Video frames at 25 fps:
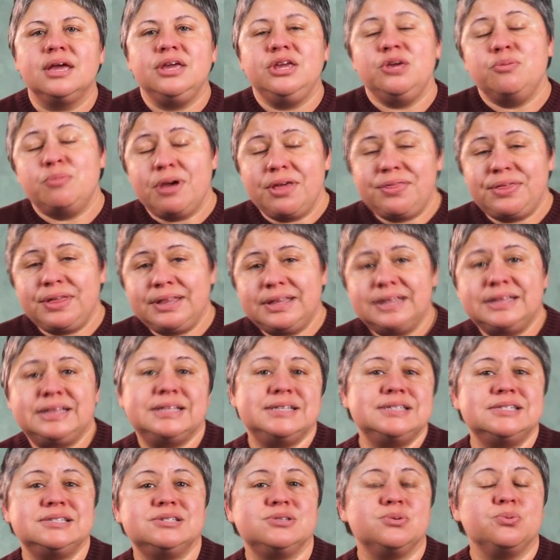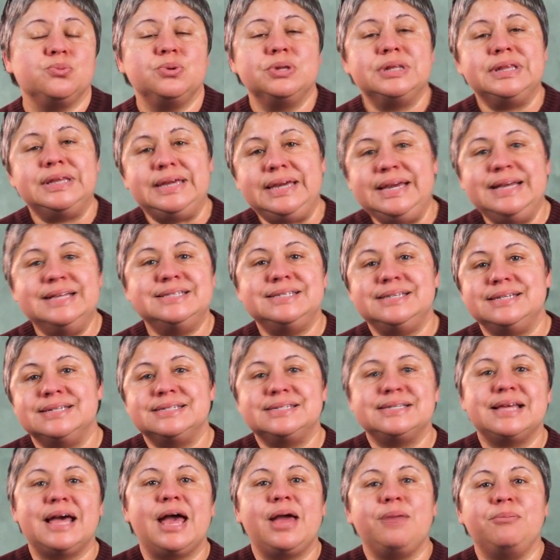You may think that this is a really easy
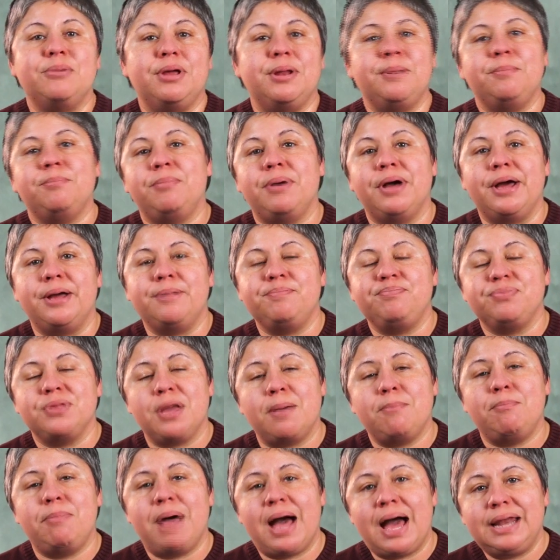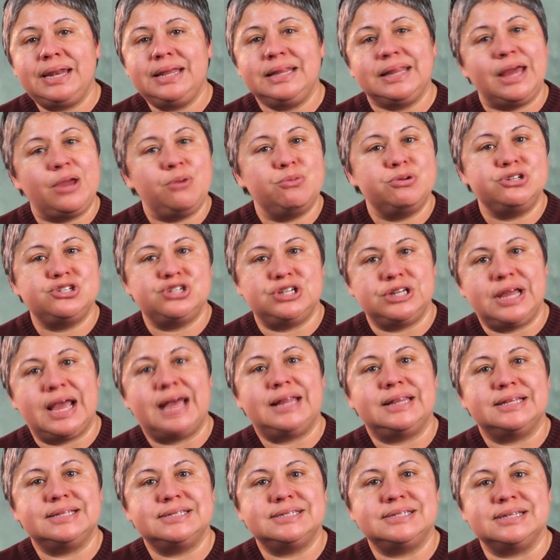assignment, but a body language
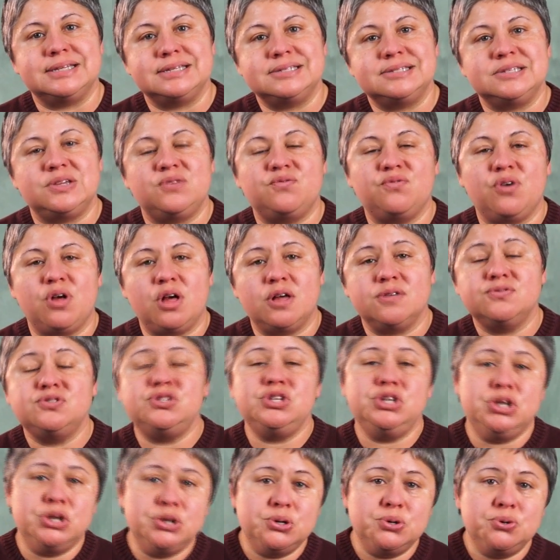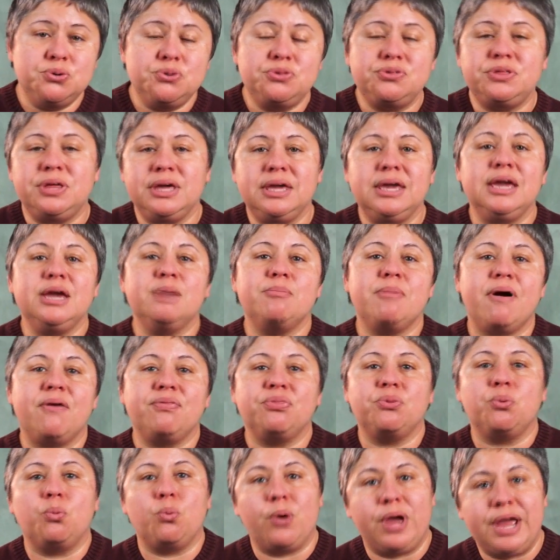analysis involves you thinking about
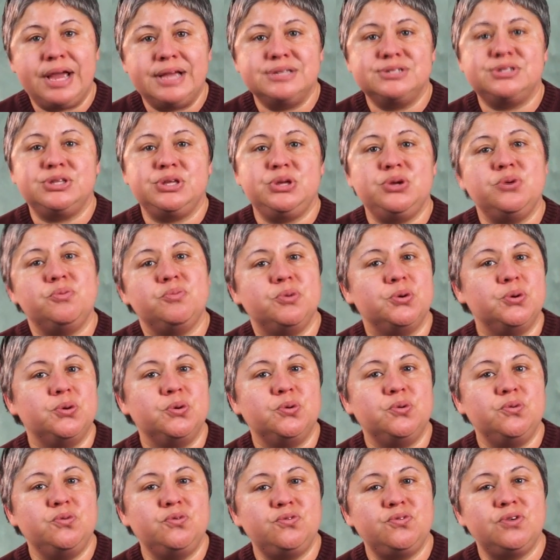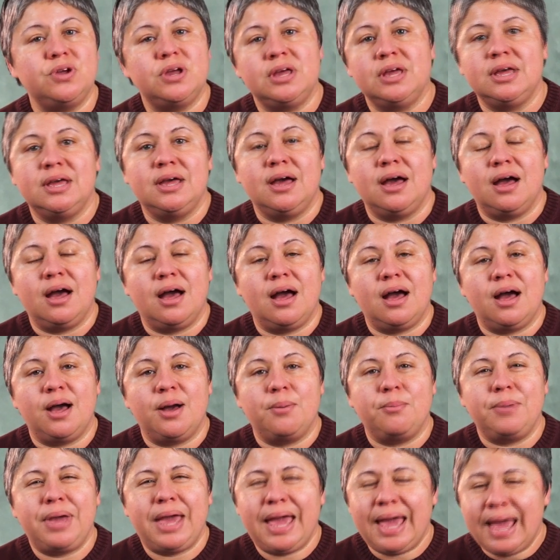the ways that you move,
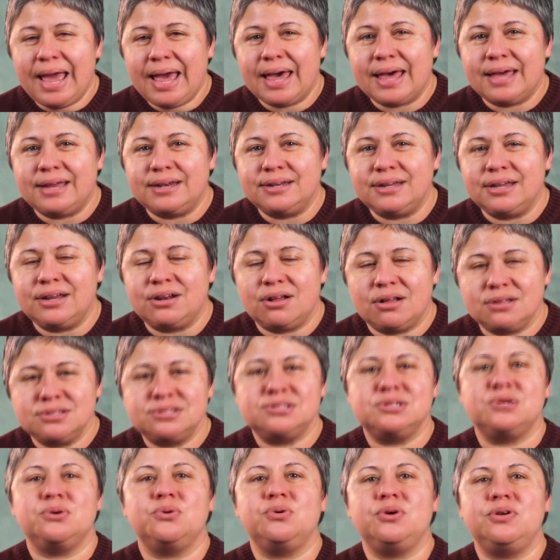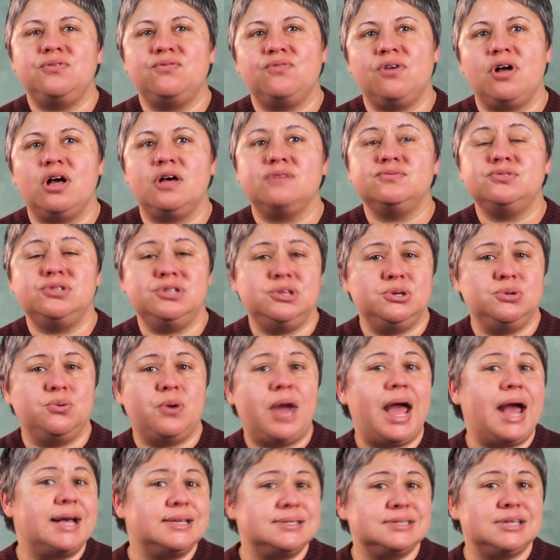and it also involves you
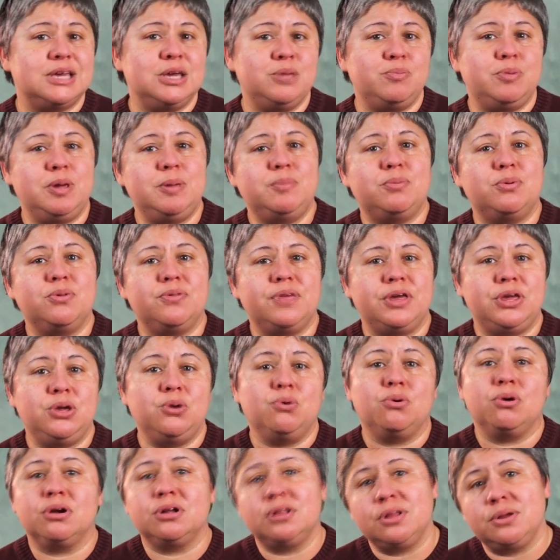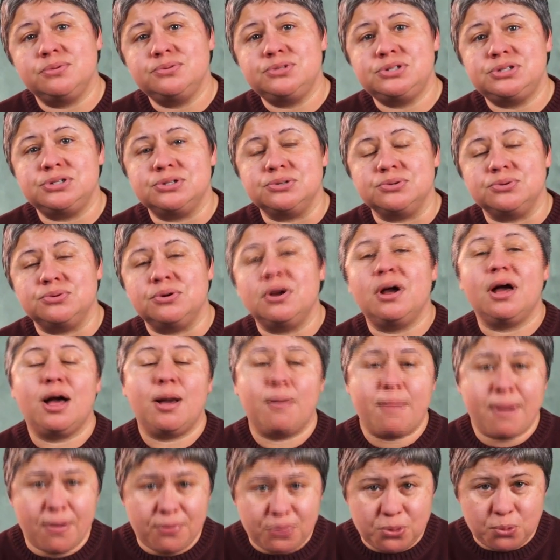asking people that you are close to
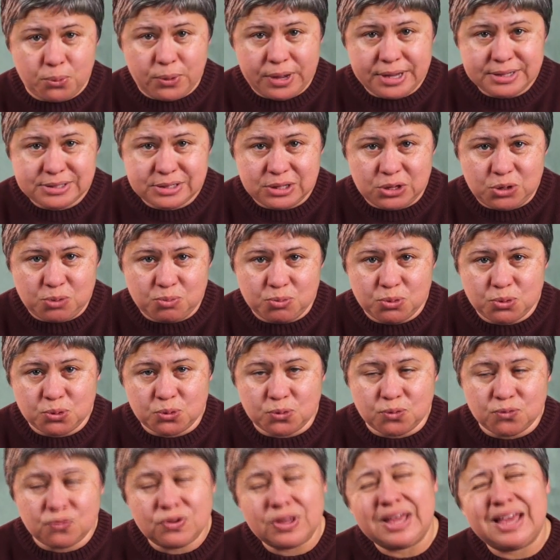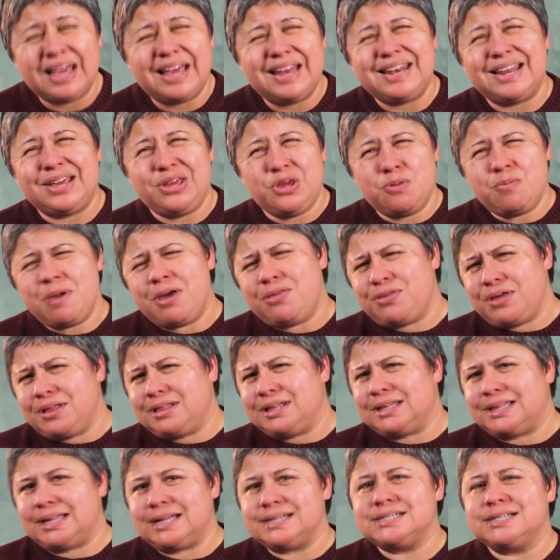about the ways that you move. Now, you may think
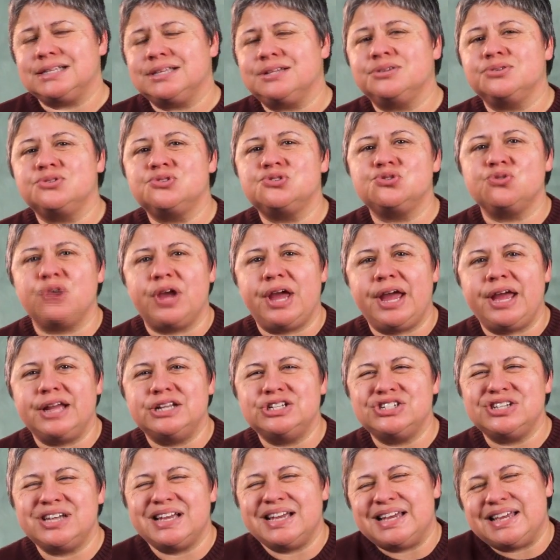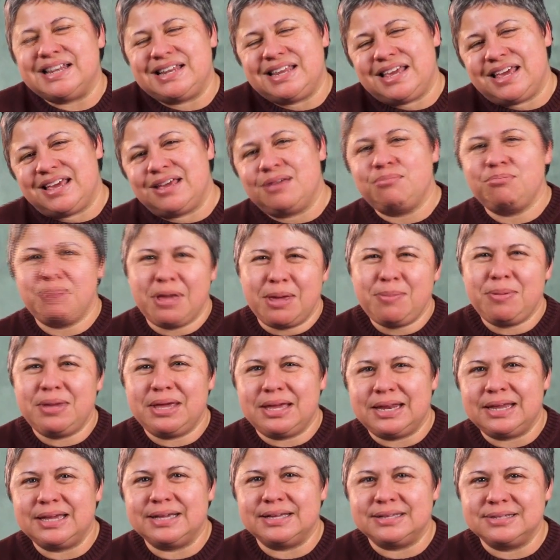that that's a little strange, and maybe
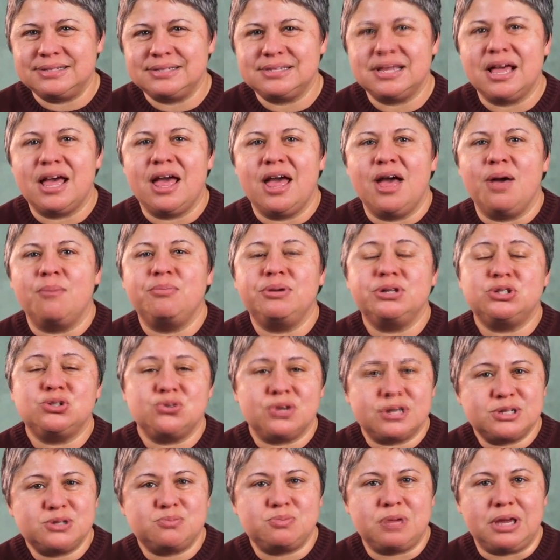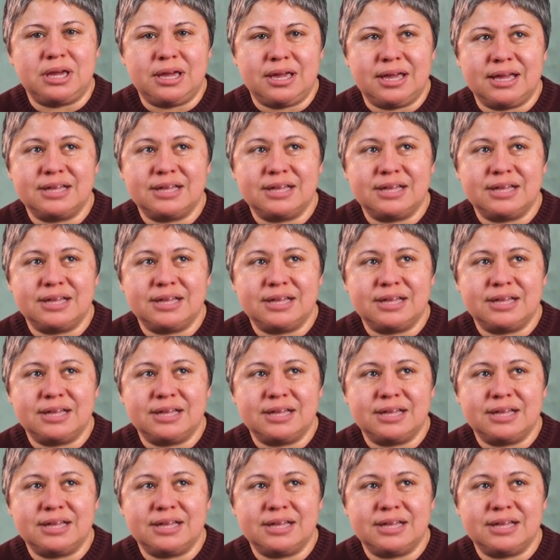it is, But trust me,